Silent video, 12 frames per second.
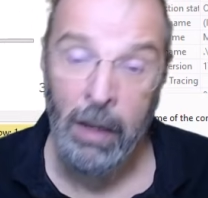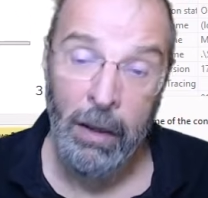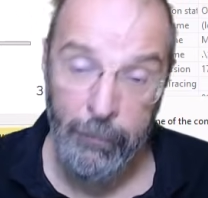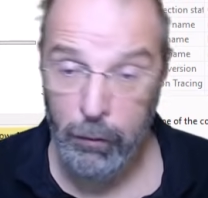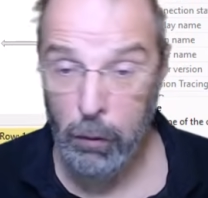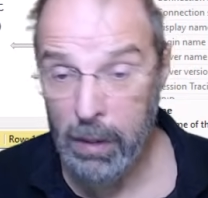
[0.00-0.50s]

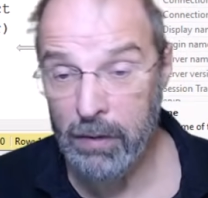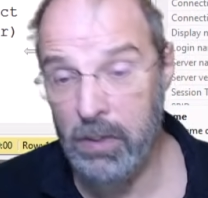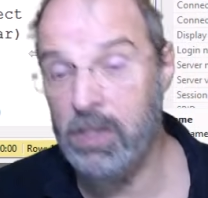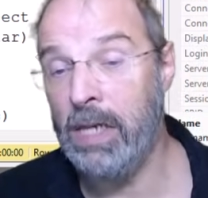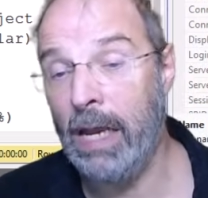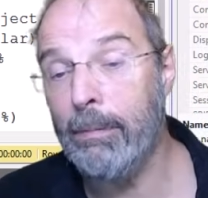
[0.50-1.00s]
If you look at the
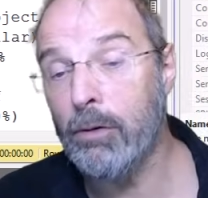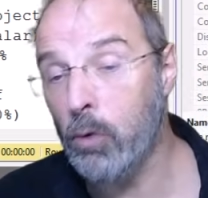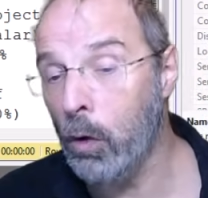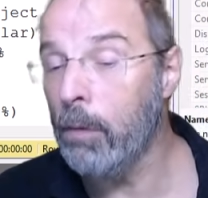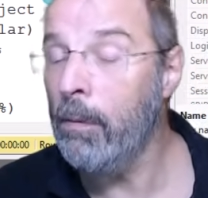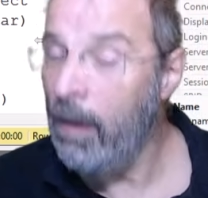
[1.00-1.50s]
segment
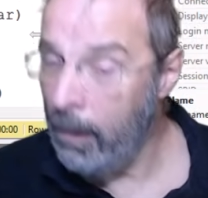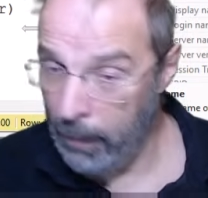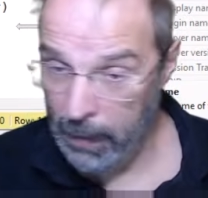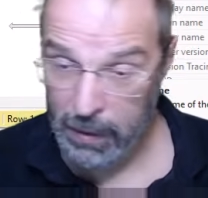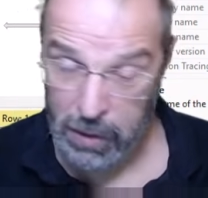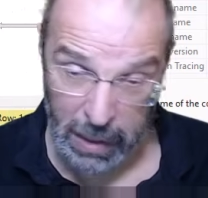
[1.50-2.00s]
column,
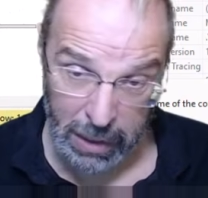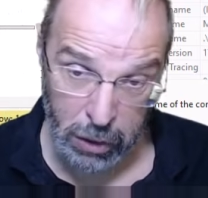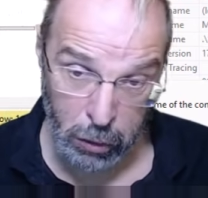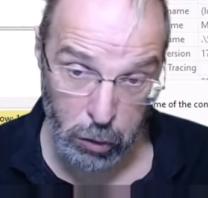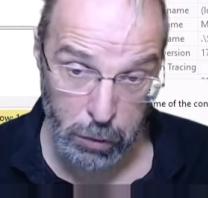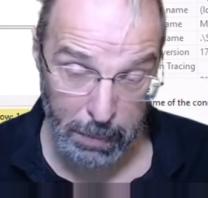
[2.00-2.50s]
that is the
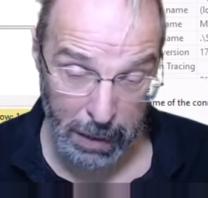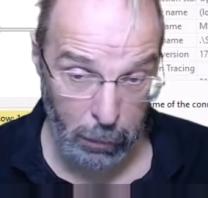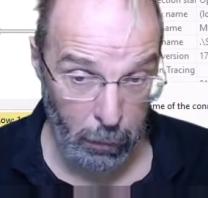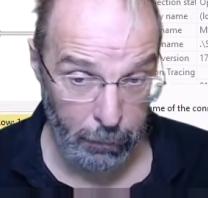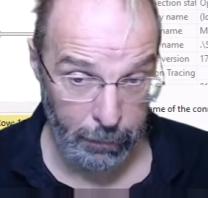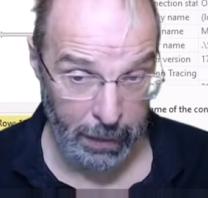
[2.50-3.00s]
execution plan
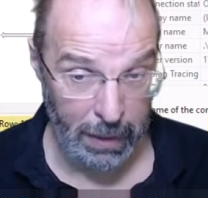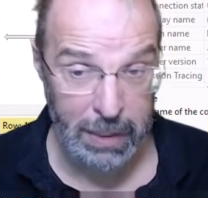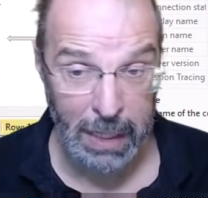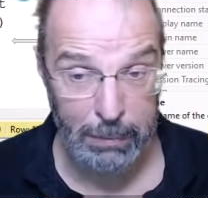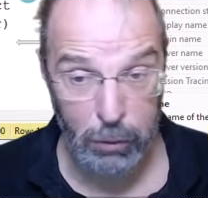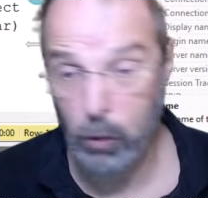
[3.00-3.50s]
of that
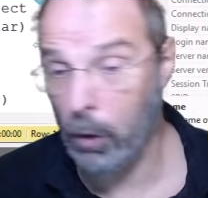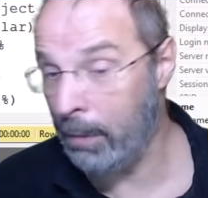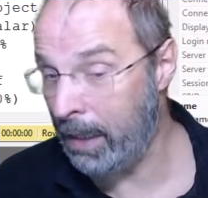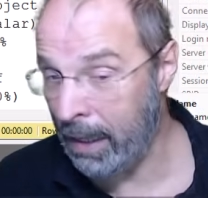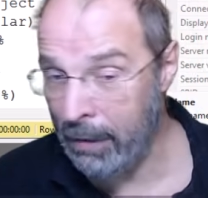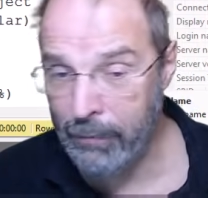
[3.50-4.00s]
segment column,
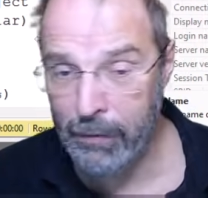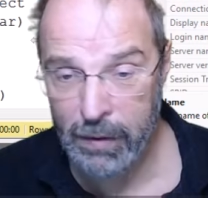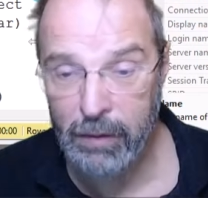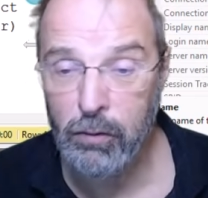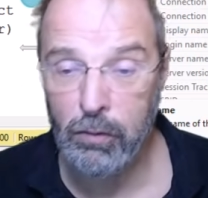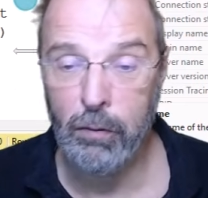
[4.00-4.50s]
and
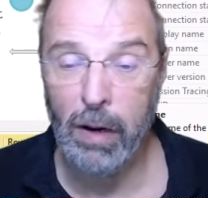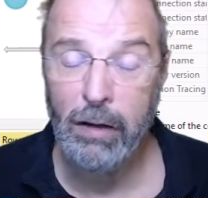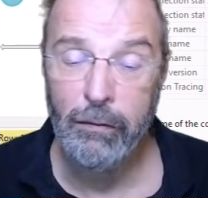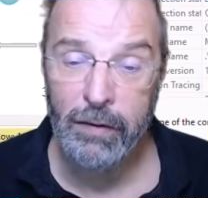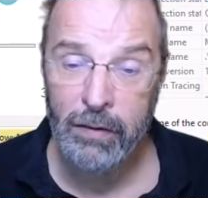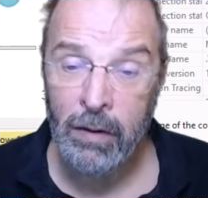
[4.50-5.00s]
everything to the right
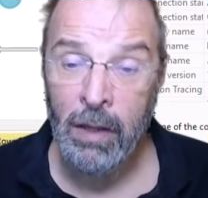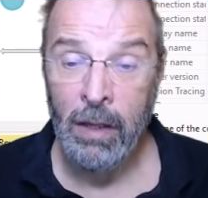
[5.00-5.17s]
of it,